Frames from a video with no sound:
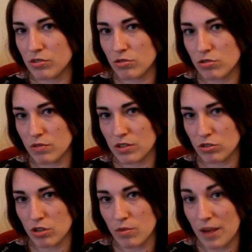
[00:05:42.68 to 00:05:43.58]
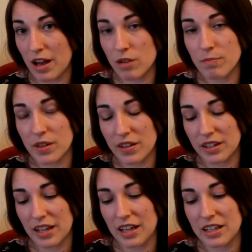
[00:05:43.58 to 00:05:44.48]
not doing so well, but then
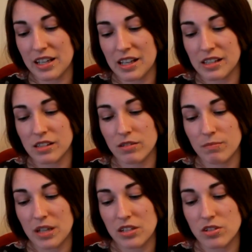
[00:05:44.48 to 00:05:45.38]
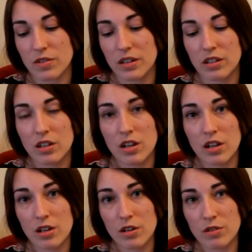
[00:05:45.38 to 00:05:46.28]
again, he hasn't been doing
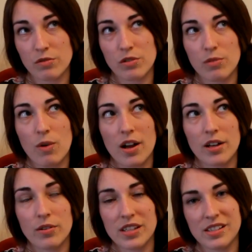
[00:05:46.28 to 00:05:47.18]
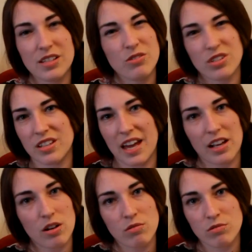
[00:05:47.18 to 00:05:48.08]
for a while. He's still just getting
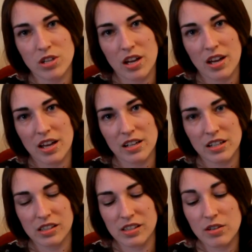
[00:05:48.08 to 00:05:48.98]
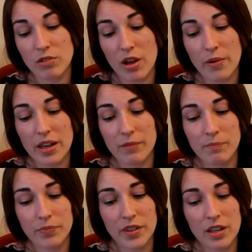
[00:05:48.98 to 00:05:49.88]
older and he's still going,
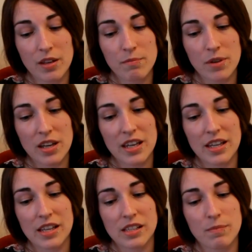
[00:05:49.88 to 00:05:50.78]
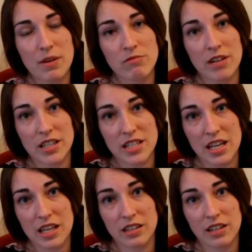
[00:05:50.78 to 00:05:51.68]
but he is a bit
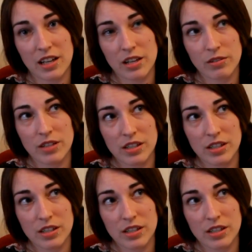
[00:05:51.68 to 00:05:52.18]
rickety now.